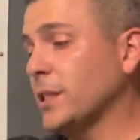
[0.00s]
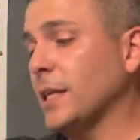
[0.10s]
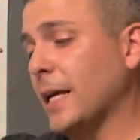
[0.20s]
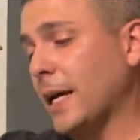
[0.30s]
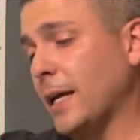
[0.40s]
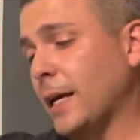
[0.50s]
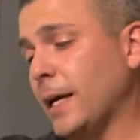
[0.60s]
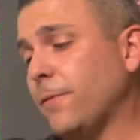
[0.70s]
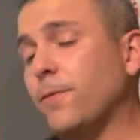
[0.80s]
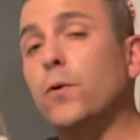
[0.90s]
this is
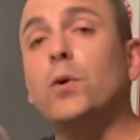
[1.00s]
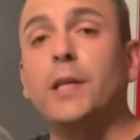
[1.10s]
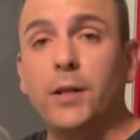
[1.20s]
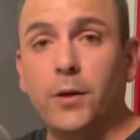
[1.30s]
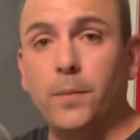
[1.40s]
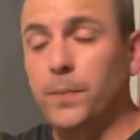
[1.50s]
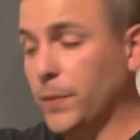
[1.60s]
a full liter.